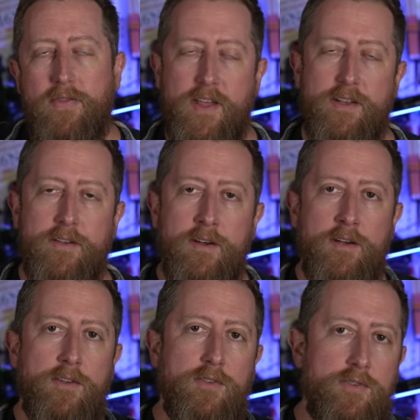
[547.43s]
and then
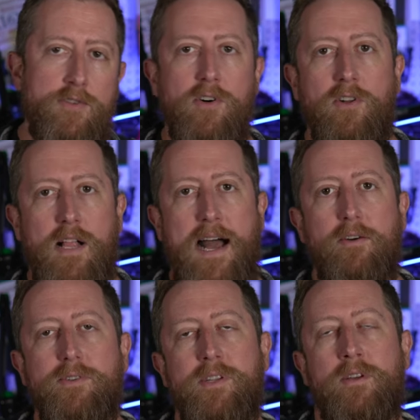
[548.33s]
null
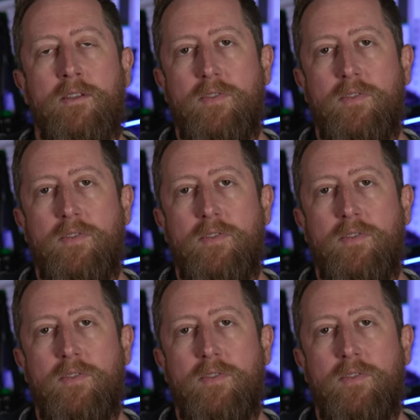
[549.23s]
out